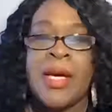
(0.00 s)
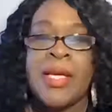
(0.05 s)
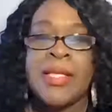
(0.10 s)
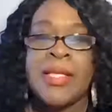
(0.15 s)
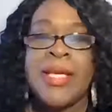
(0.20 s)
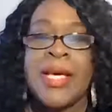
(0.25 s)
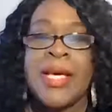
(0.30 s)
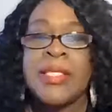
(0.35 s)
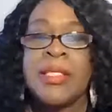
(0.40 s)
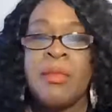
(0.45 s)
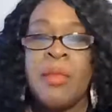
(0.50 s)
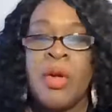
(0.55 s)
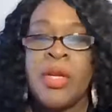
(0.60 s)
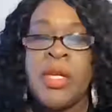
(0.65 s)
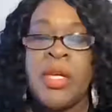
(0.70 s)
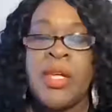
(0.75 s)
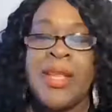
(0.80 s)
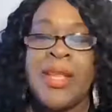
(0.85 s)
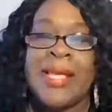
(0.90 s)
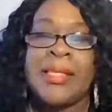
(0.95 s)

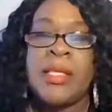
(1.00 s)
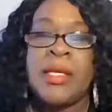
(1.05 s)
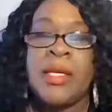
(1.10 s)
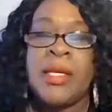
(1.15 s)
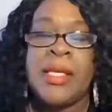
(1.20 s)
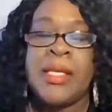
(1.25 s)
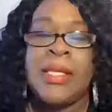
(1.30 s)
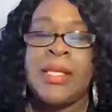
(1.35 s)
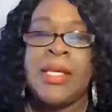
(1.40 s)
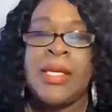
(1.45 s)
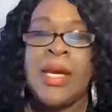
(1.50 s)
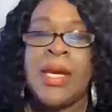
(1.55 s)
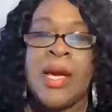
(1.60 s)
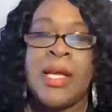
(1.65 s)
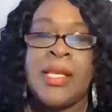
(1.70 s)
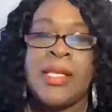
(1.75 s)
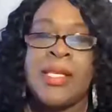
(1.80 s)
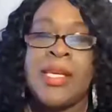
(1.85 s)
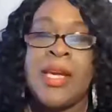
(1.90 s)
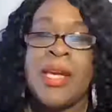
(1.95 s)
Testimony that the
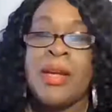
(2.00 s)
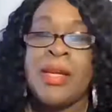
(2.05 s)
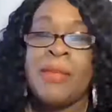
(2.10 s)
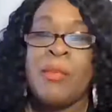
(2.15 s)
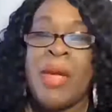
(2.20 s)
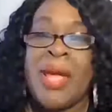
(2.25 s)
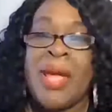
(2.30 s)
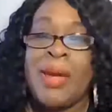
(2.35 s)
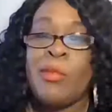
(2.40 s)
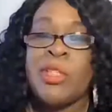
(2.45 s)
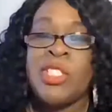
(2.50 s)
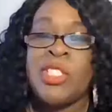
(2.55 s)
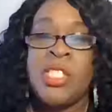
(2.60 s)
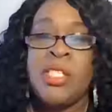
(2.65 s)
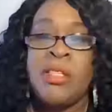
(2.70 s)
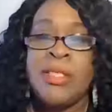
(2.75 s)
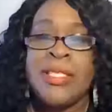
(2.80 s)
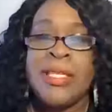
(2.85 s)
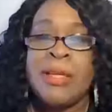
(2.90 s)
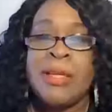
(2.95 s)
young man was
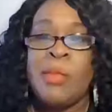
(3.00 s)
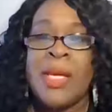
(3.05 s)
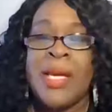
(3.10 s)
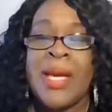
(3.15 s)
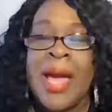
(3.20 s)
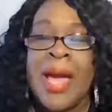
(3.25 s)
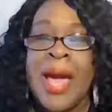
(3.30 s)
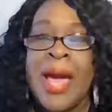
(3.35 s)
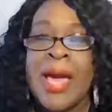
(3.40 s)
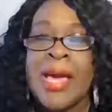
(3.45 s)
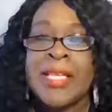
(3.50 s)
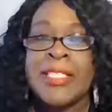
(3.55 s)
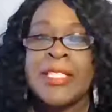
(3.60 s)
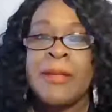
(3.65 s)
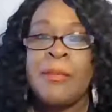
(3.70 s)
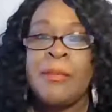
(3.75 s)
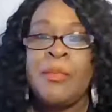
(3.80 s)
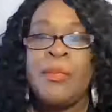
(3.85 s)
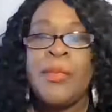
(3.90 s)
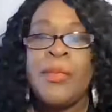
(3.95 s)
using, because
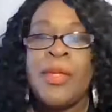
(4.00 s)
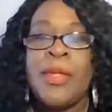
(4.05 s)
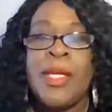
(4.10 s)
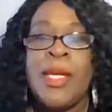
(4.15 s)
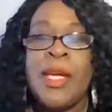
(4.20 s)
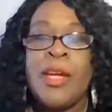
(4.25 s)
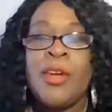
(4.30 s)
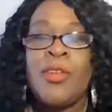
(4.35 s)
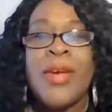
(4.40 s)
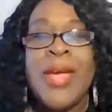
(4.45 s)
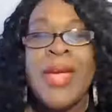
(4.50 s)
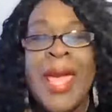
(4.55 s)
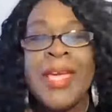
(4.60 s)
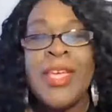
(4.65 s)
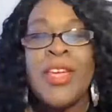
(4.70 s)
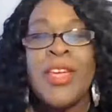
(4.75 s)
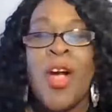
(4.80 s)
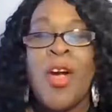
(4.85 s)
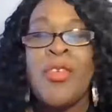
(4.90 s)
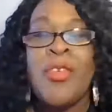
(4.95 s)
create
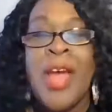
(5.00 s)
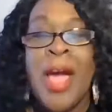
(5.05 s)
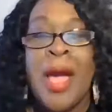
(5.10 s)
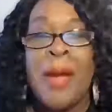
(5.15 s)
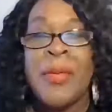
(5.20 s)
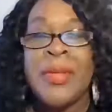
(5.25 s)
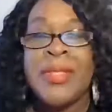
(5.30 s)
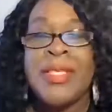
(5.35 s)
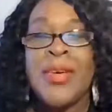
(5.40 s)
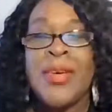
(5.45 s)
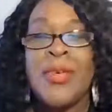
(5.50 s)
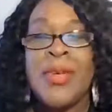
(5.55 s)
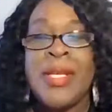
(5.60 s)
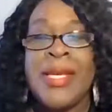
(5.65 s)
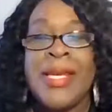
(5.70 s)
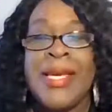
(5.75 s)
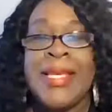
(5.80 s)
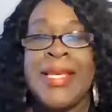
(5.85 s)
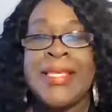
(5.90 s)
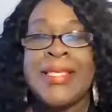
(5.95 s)
your own
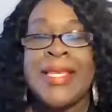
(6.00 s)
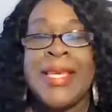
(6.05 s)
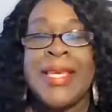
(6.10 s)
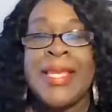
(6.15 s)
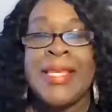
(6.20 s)
opportunities.